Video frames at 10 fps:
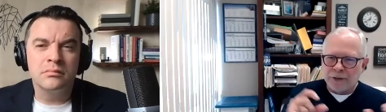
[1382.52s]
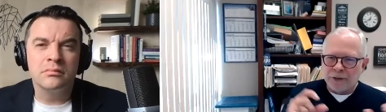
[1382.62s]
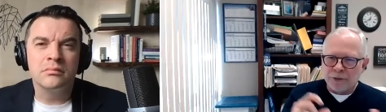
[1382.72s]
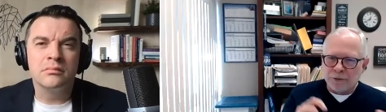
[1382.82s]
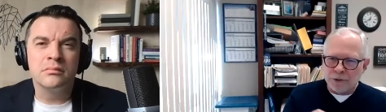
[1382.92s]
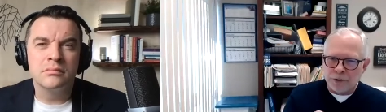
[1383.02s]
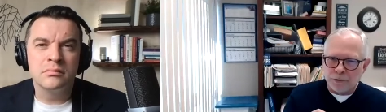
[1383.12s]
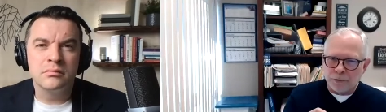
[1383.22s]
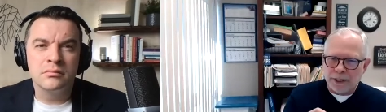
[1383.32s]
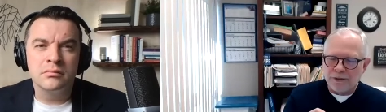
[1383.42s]
Speaker 1: details
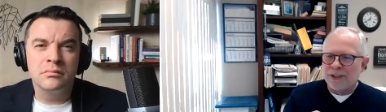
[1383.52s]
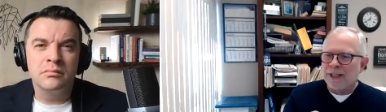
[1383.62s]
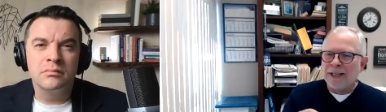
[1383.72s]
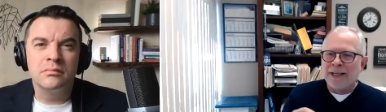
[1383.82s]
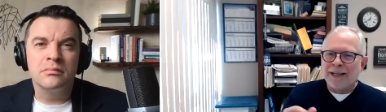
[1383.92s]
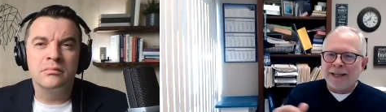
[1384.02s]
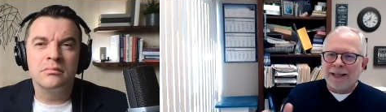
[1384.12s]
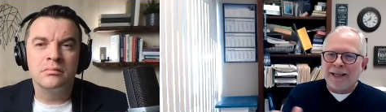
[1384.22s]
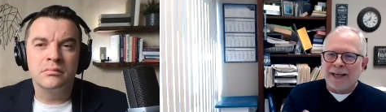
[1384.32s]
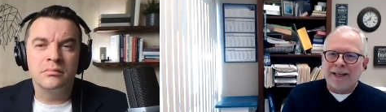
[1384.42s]
about which house
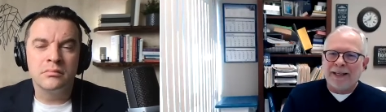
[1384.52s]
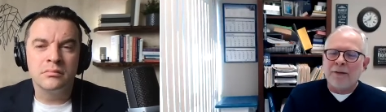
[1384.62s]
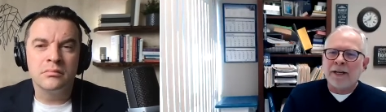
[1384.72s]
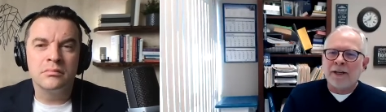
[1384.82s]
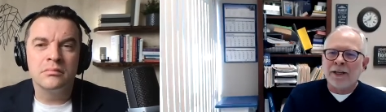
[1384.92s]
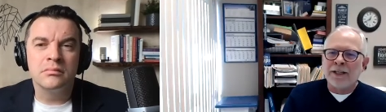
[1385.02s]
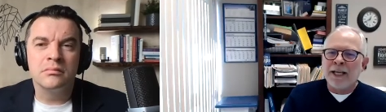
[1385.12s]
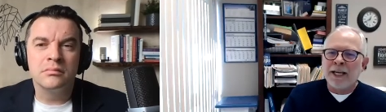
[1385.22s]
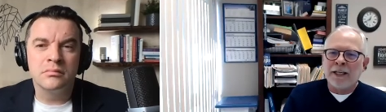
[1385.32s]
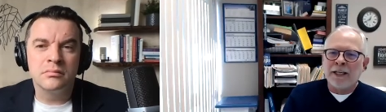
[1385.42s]
was which.
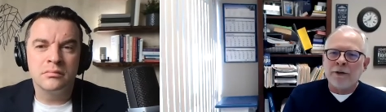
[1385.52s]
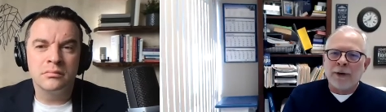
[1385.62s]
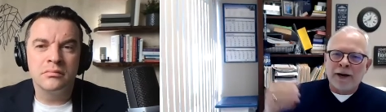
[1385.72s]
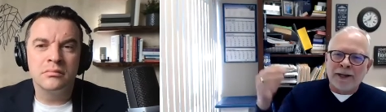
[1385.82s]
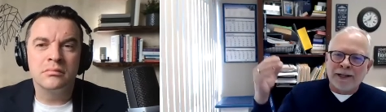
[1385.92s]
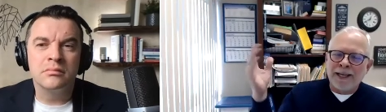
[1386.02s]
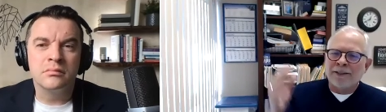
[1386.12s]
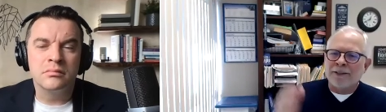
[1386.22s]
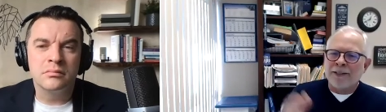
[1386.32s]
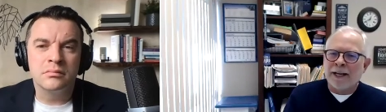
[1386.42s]
And I'm
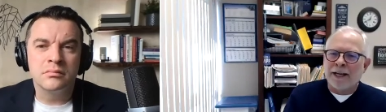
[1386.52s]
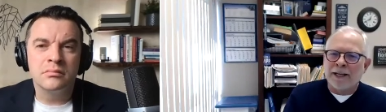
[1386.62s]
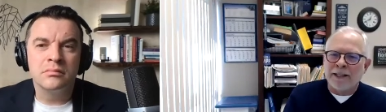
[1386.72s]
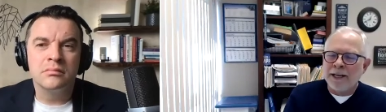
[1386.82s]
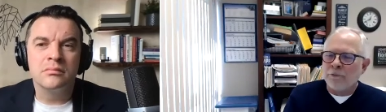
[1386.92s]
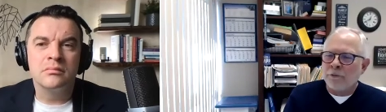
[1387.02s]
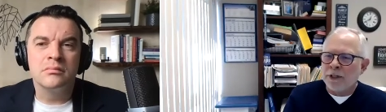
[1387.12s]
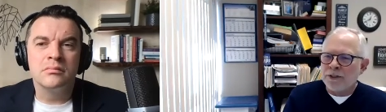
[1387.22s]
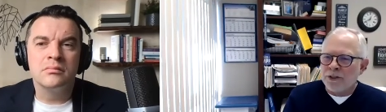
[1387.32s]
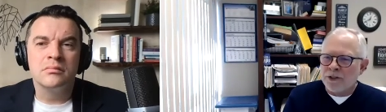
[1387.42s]
not going to take you out
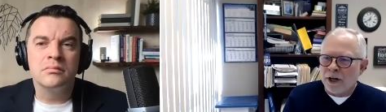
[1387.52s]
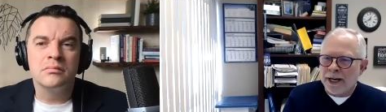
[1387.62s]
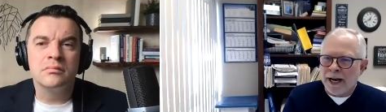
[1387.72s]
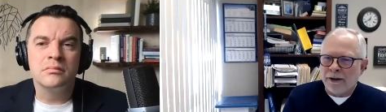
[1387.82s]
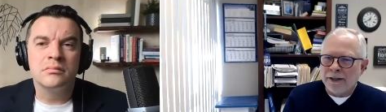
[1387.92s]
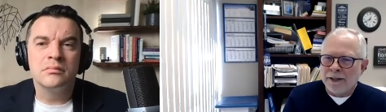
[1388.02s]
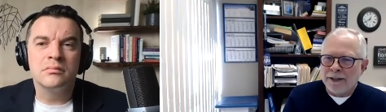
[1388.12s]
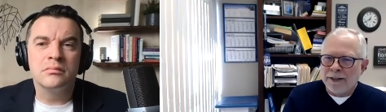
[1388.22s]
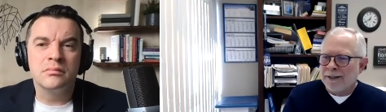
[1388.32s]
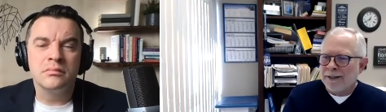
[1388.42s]
at 8 o'clock at
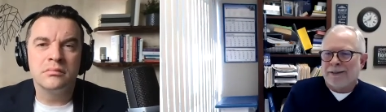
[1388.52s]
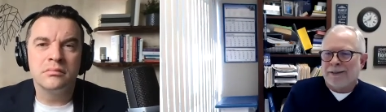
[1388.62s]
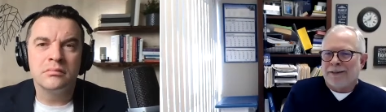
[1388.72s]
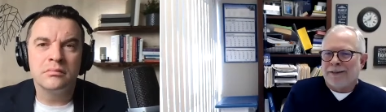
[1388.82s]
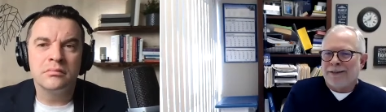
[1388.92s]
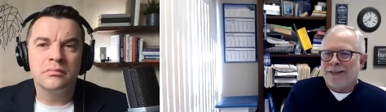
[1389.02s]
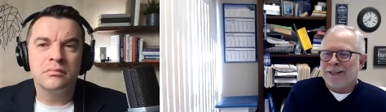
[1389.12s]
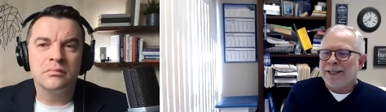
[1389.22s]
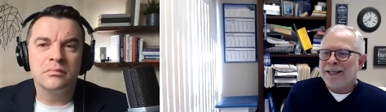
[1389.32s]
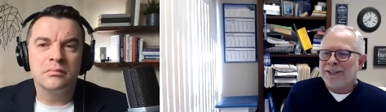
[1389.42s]
night when it's dark out,
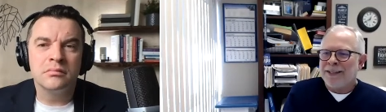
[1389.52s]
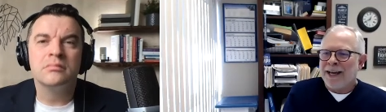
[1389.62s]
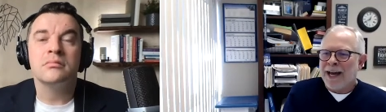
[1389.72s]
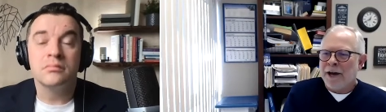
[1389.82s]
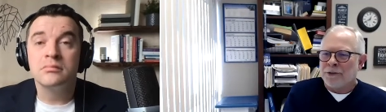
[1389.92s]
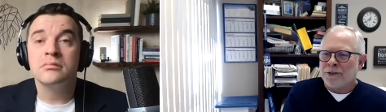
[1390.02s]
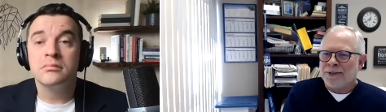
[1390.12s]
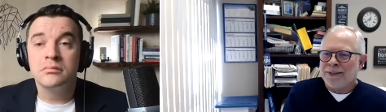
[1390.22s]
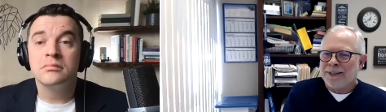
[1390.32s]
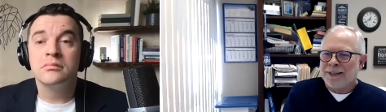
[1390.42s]
because then
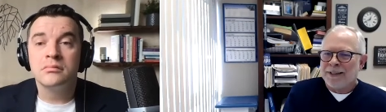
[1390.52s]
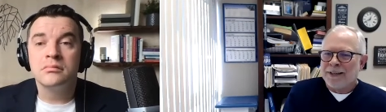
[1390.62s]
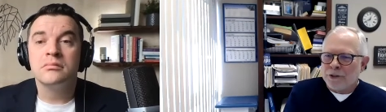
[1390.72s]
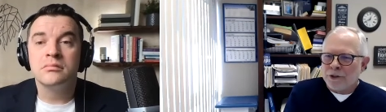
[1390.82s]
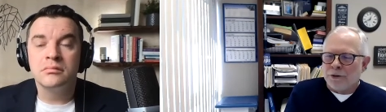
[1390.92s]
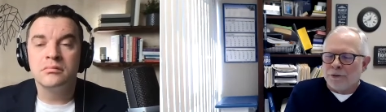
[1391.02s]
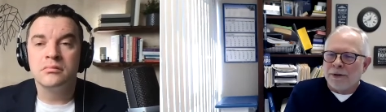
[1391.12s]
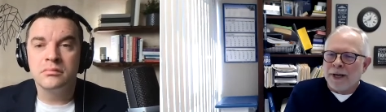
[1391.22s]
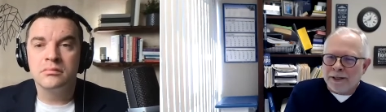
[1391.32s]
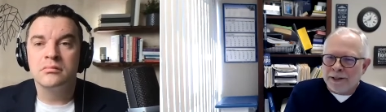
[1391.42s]
you can't see the
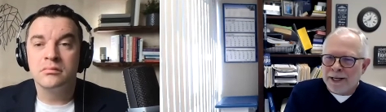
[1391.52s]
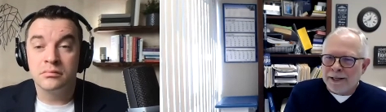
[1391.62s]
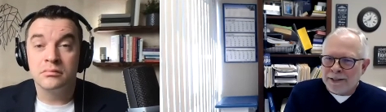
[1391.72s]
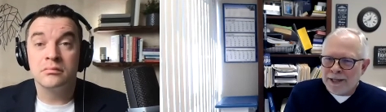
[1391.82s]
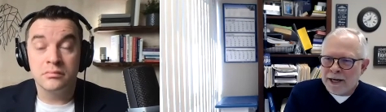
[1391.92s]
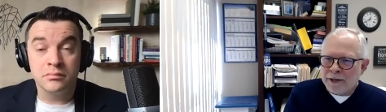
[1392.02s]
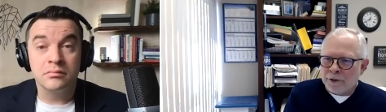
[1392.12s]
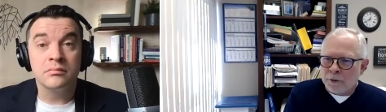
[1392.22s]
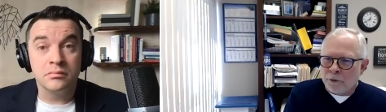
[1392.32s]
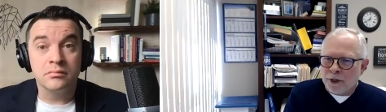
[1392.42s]
house. So
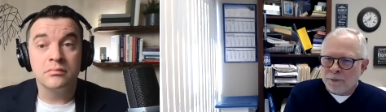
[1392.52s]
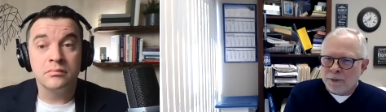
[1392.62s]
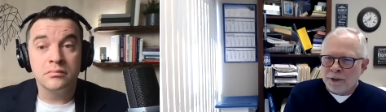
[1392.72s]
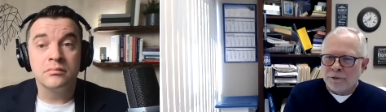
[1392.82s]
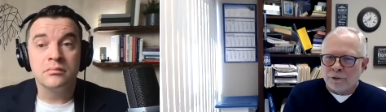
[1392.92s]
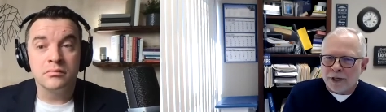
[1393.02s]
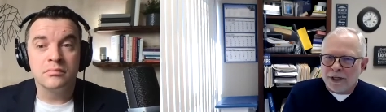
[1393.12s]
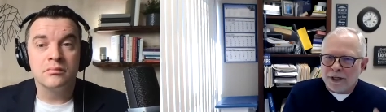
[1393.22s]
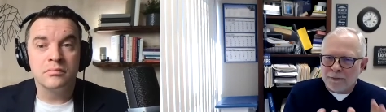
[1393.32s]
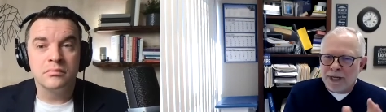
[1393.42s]
kind of like a doctor
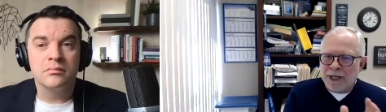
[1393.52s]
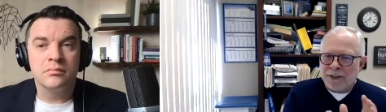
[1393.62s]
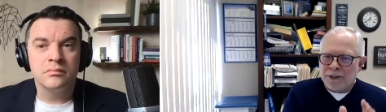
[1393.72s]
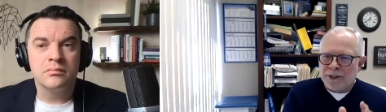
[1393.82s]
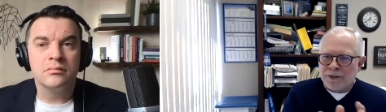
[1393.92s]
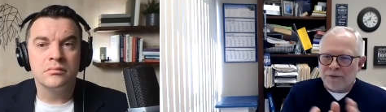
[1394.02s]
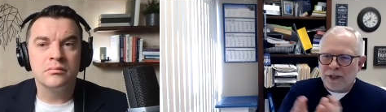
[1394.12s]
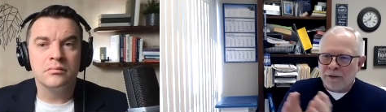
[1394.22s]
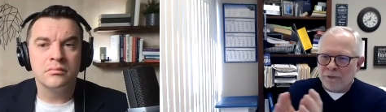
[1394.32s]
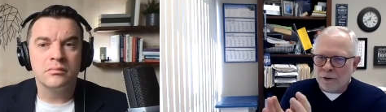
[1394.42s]
appointment, we're going to make
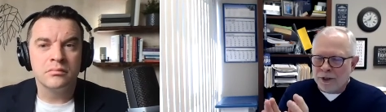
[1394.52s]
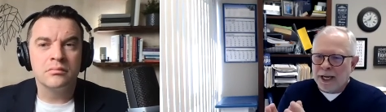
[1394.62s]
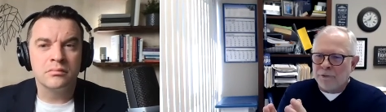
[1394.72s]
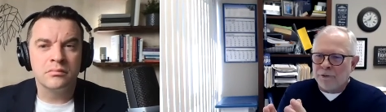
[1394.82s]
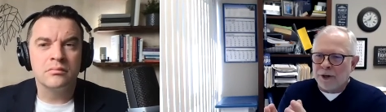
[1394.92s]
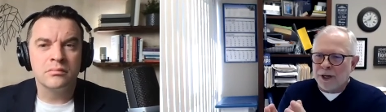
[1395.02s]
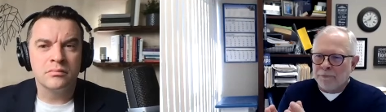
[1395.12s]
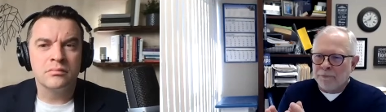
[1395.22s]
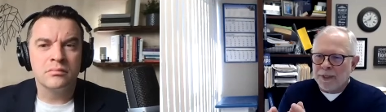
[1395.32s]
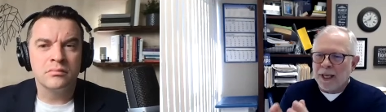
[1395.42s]
this fit within a
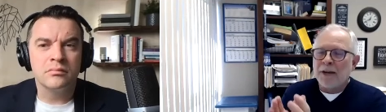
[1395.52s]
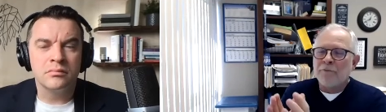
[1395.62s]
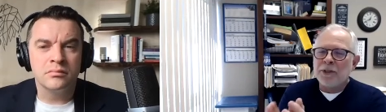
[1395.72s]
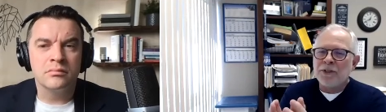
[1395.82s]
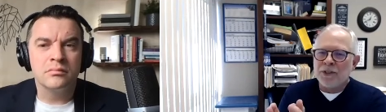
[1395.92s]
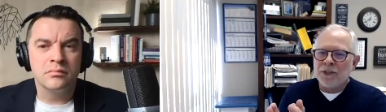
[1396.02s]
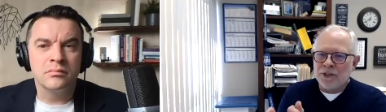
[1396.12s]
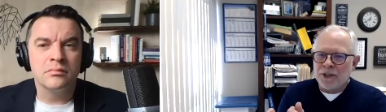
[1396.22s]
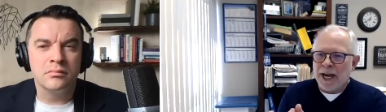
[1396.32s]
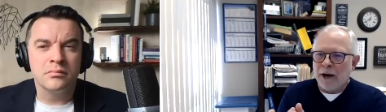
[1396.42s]
time frame
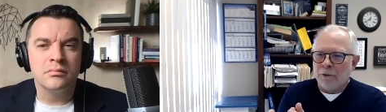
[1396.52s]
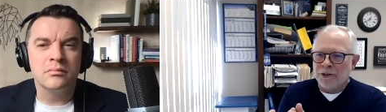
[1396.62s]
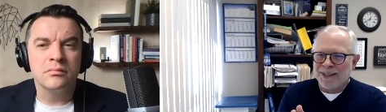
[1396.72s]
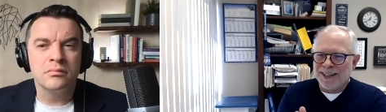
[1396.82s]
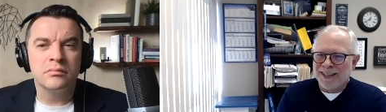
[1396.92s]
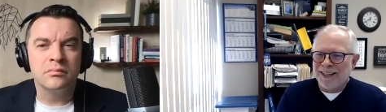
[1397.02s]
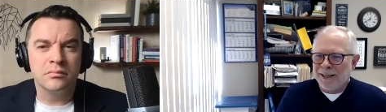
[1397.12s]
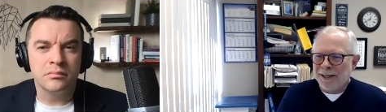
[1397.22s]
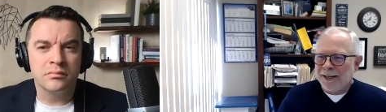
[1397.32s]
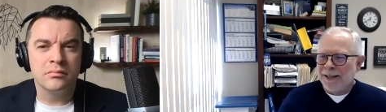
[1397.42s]
of business
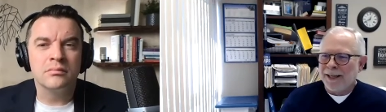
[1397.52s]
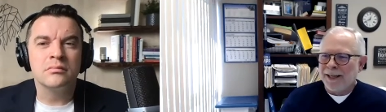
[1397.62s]
hours.